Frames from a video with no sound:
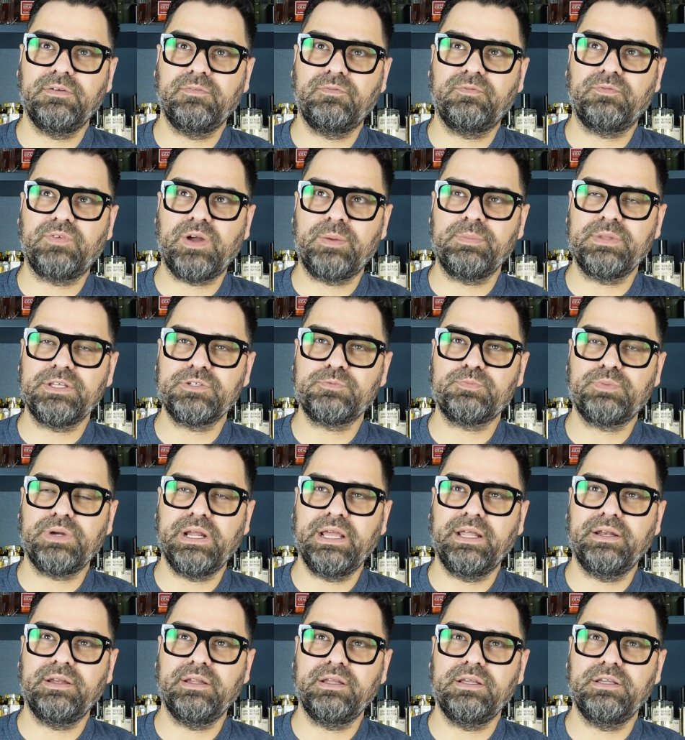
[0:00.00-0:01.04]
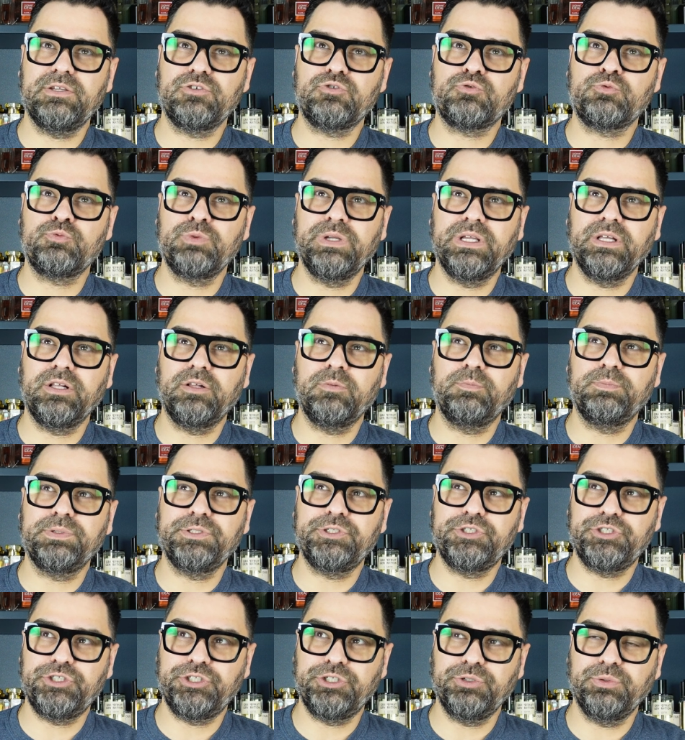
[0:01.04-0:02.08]
from this brand is Real
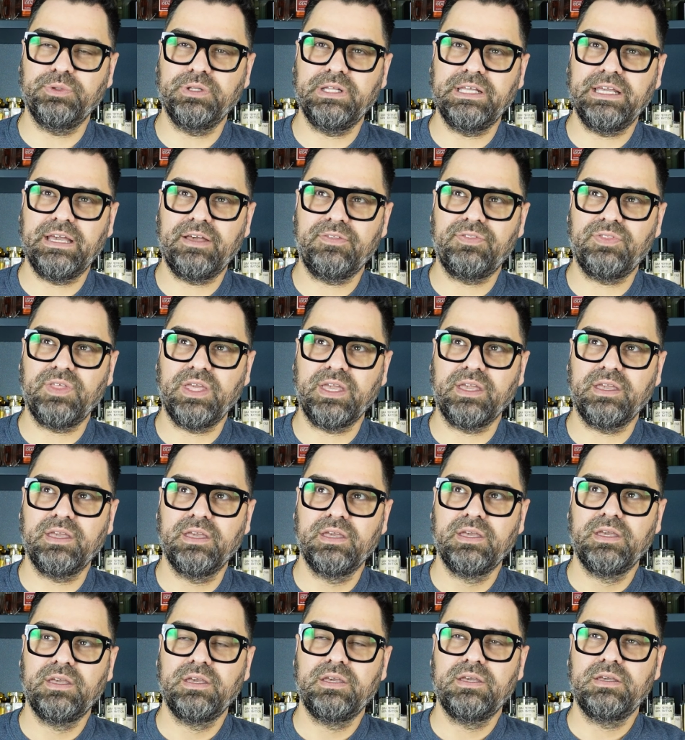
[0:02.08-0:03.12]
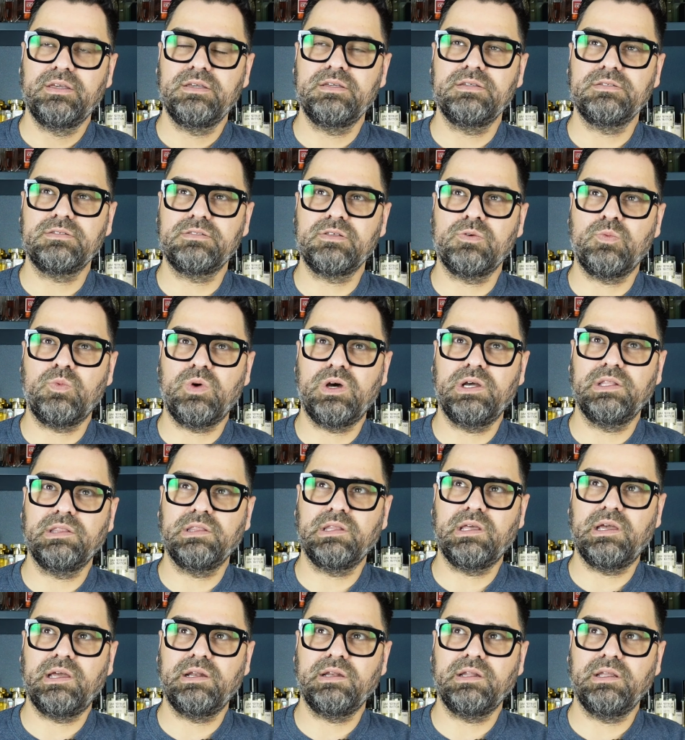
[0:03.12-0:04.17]
Patchouly, I think is the one
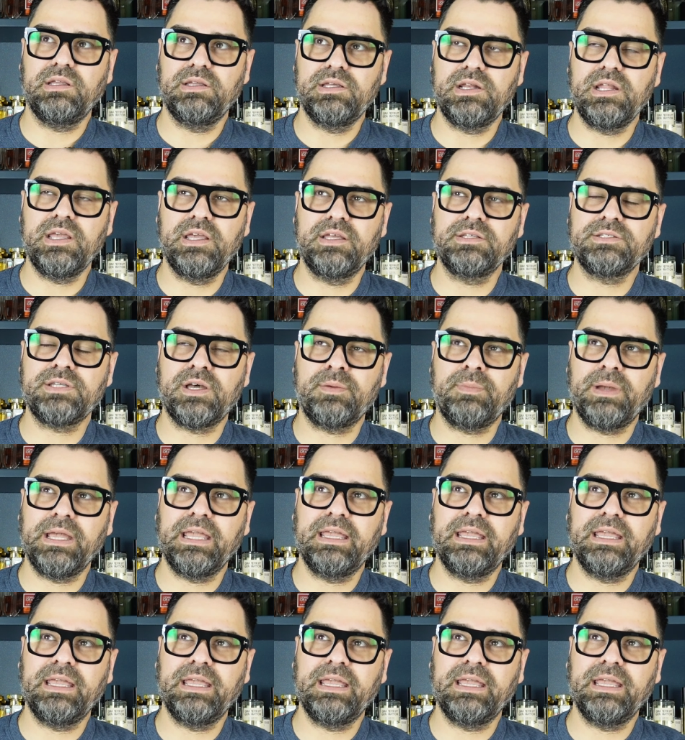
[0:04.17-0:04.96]
that it is on my